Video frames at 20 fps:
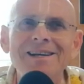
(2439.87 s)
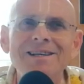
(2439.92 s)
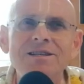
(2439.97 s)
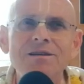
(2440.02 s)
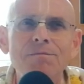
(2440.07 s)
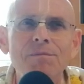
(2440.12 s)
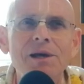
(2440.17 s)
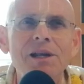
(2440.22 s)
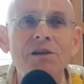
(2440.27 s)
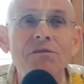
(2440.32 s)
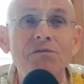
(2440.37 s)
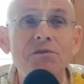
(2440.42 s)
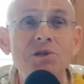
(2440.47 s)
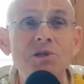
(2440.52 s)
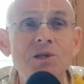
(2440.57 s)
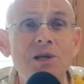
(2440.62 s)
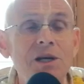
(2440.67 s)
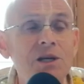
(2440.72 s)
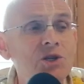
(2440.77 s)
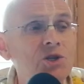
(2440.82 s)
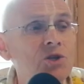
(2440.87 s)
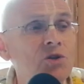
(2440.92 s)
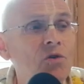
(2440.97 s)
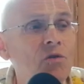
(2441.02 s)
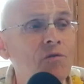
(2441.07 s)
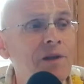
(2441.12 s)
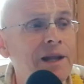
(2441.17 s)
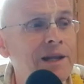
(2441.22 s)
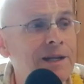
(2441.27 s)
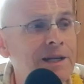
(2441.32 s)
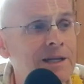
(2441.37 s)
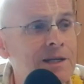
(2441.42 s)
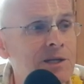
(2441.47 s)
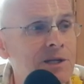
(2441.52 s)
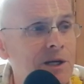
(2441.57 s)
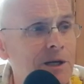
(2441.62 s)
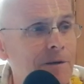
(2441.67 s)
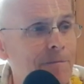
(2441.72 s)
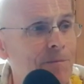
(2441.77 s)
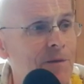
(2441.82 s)
as a manifestation of
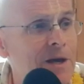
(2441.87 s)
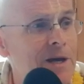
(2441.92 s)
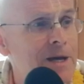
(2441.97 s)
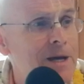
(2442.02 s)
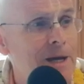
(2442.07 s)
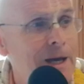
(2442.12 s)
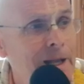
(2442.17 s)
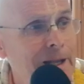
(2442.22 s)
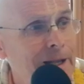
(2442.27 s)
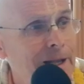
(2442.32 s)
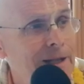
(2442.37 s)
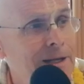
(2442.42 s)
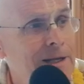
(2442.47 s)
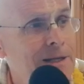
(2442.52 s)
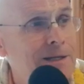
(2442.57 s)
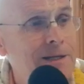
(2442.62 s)
Lalita. And